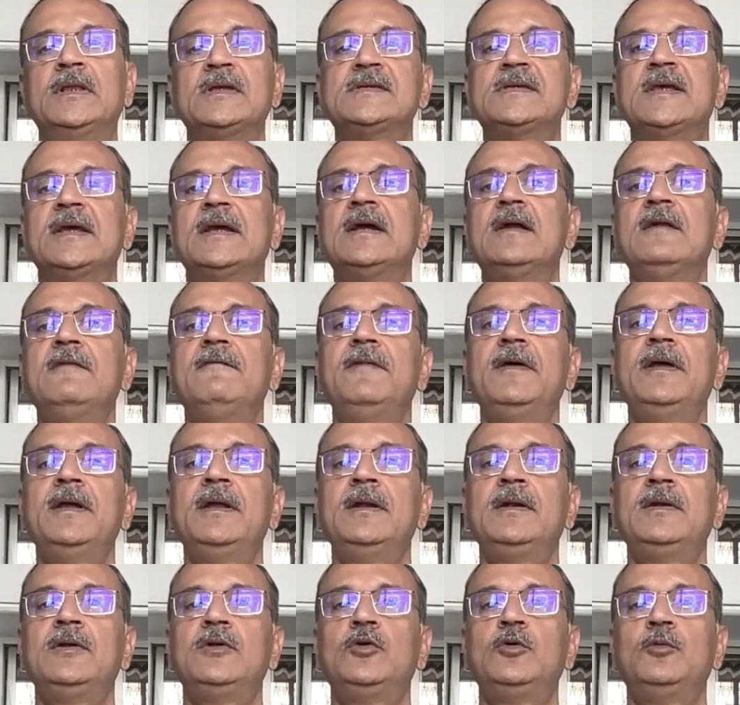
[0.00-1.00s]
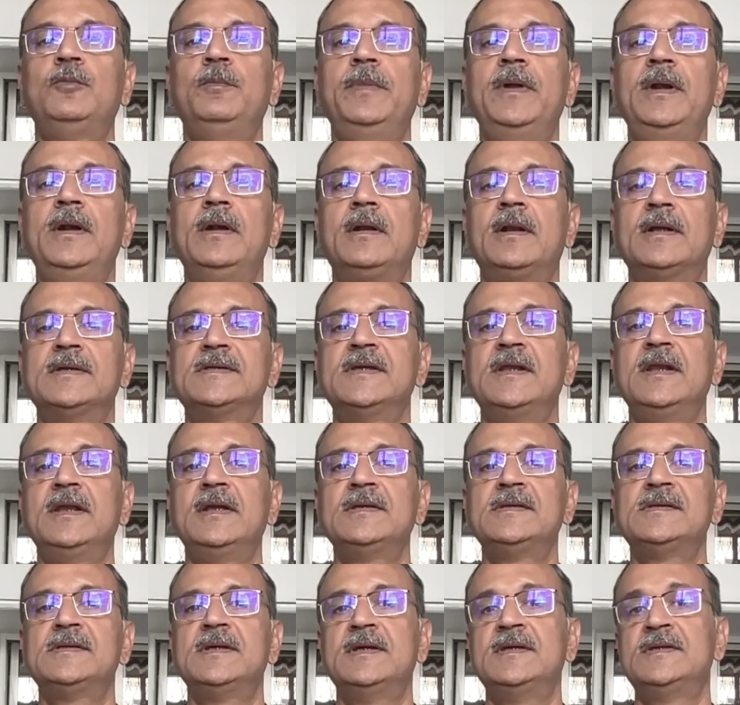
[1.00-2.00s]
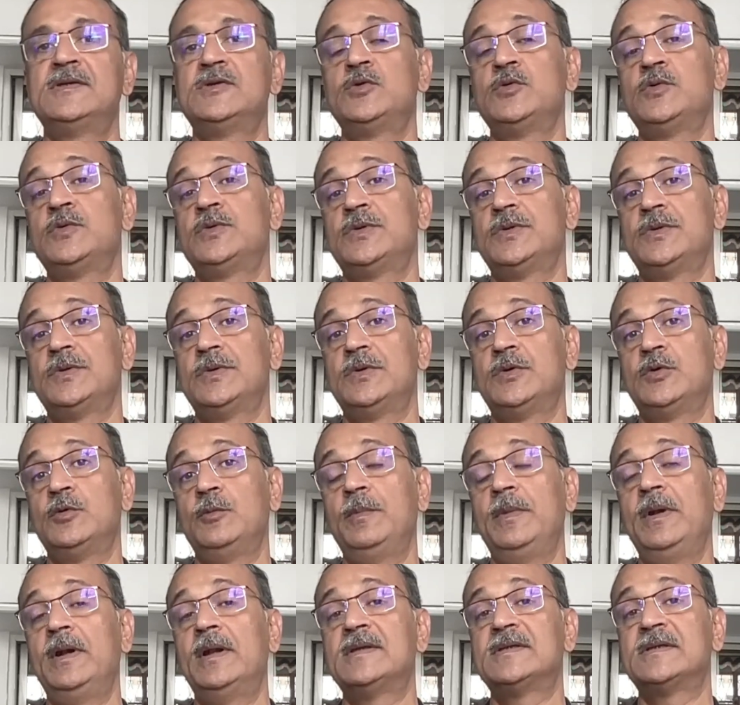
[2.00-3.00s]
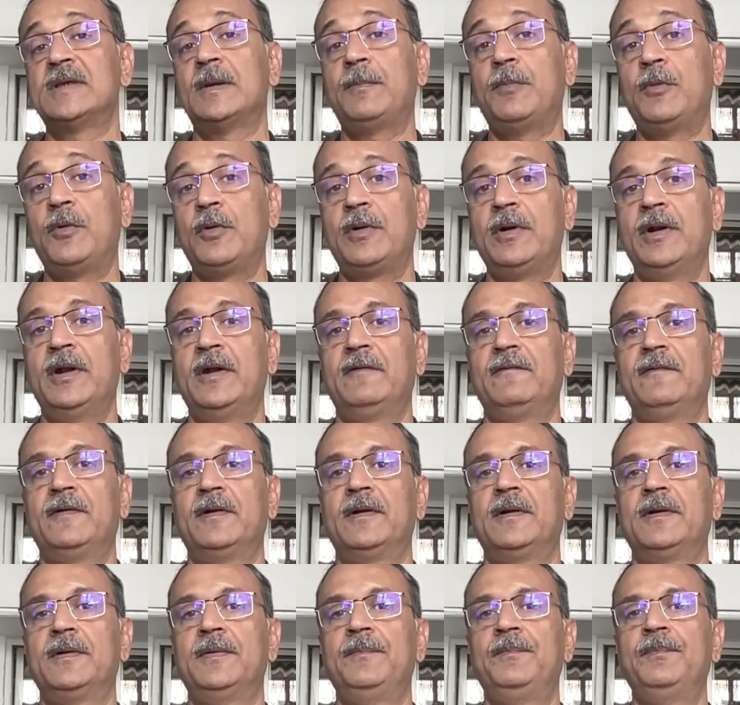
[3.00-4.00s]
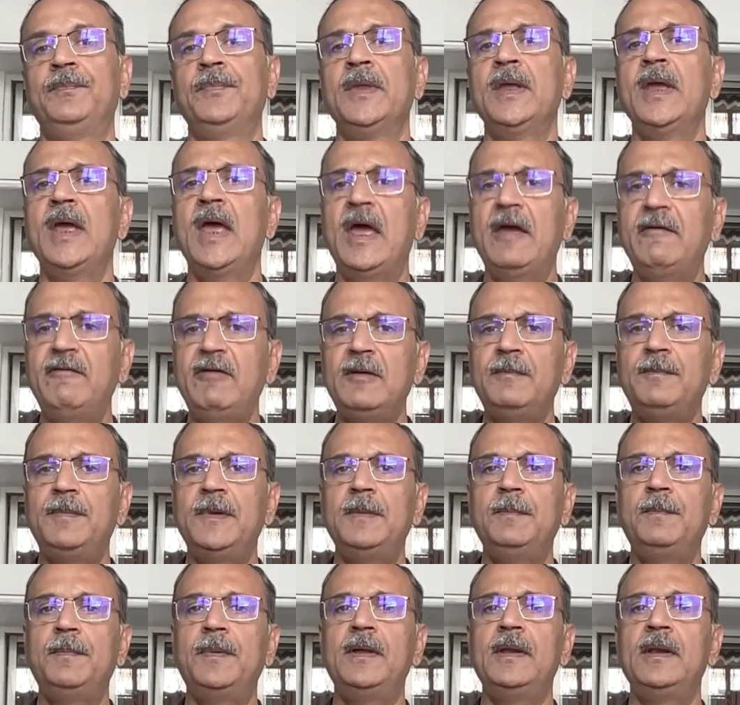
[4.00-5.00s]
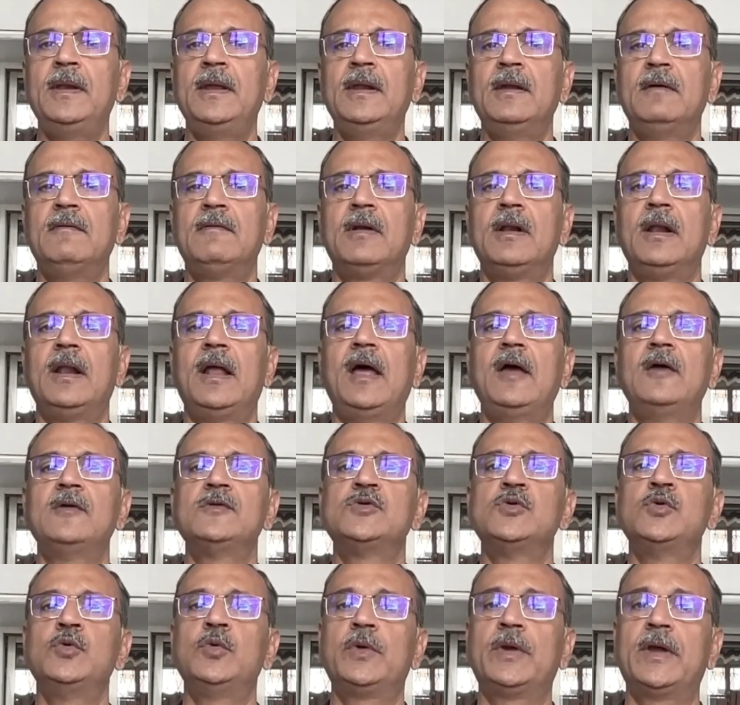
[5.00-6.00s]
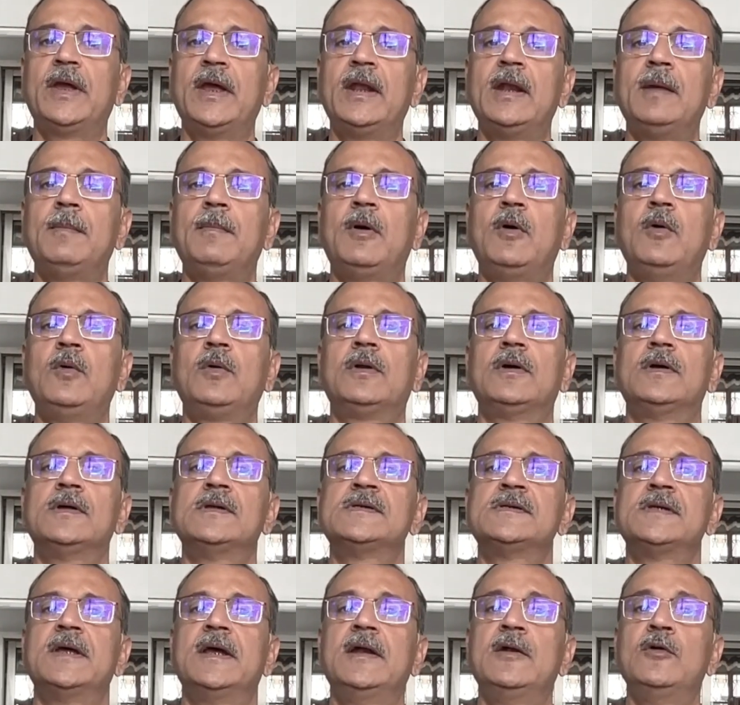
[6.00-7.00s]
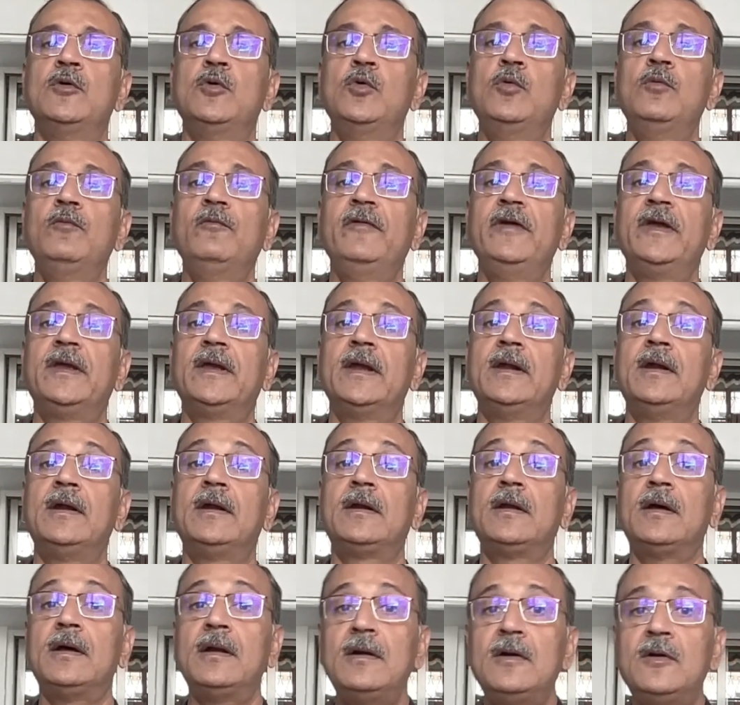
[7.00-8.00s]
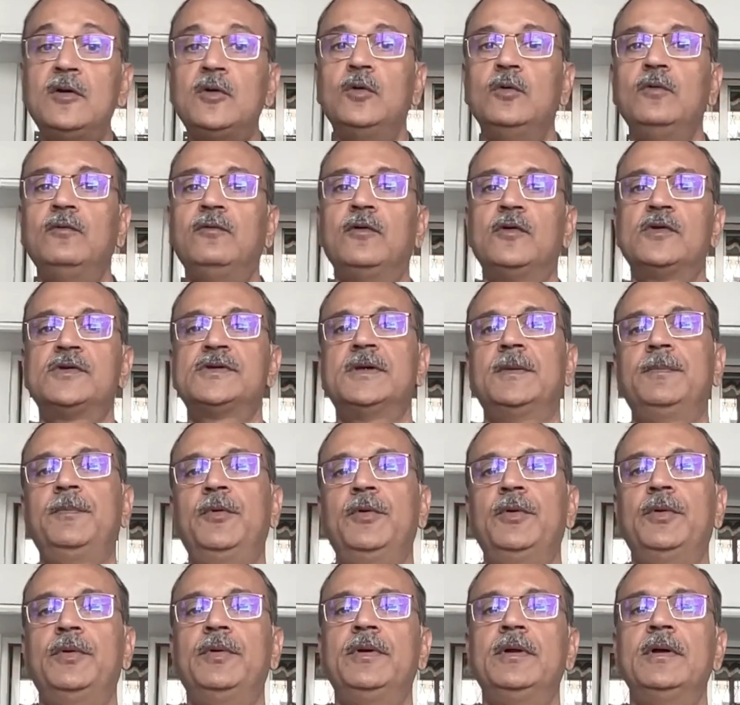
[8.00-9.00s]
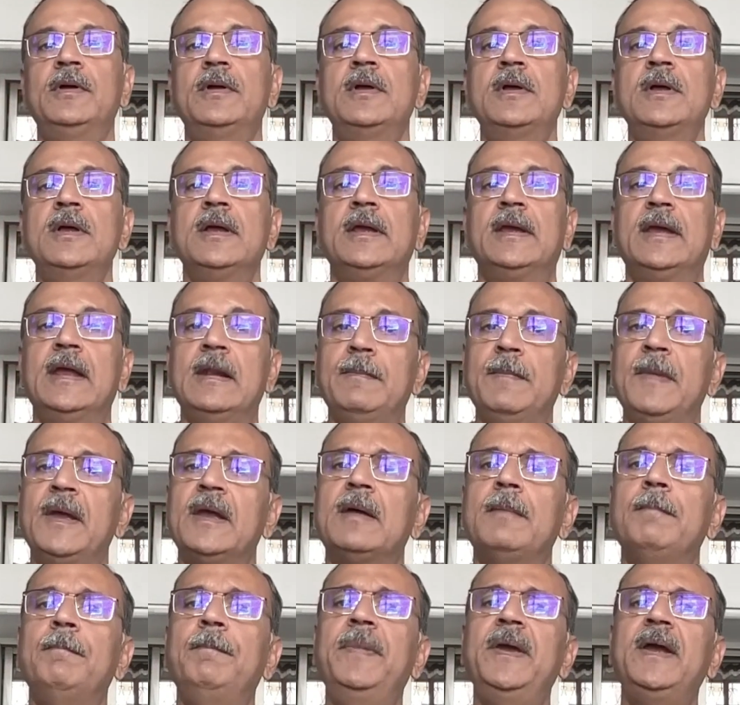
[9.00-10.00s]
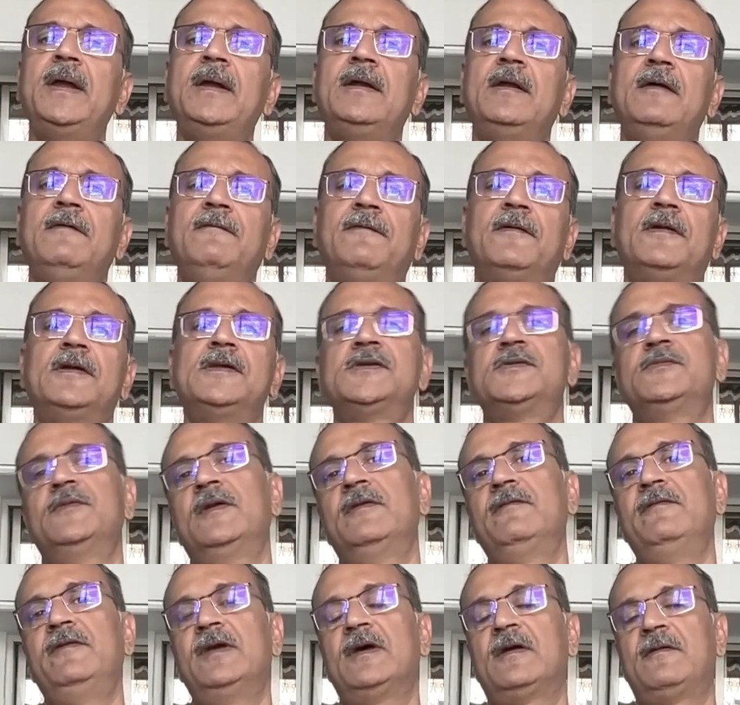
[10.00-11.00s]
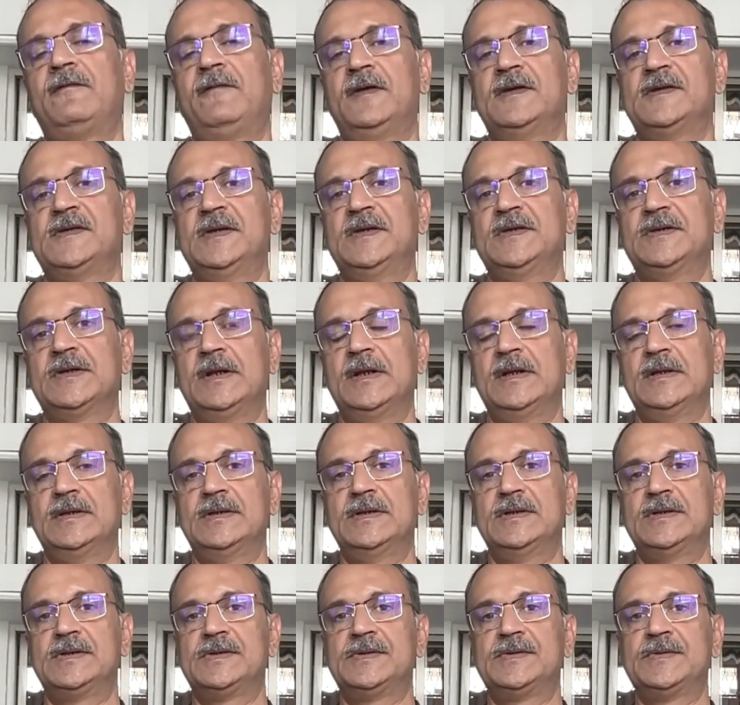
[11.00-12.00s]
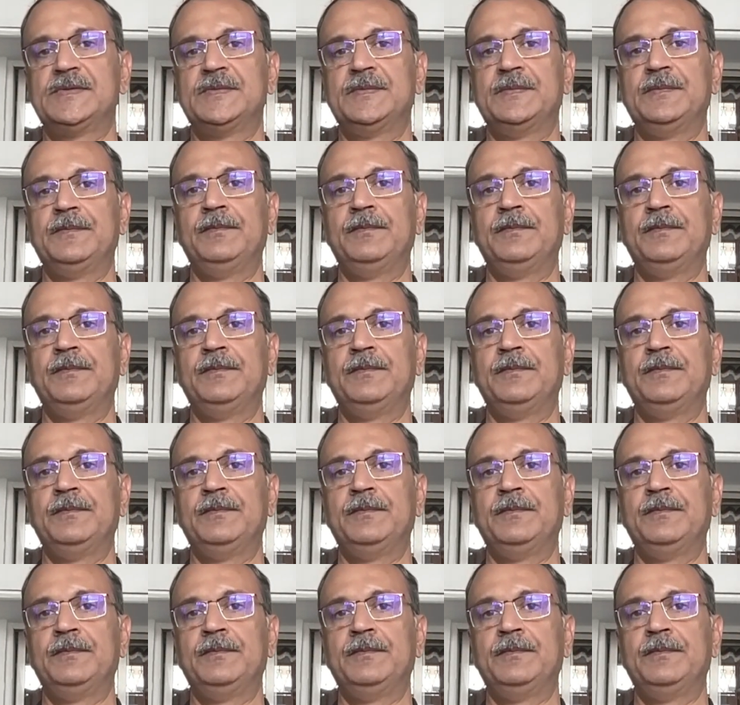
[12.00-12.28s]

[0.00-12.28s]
The second way to build resilience is to to build a support network. Having people in our lives who care about us and whom we can turn to for support can make a big difference when we are facing challenges.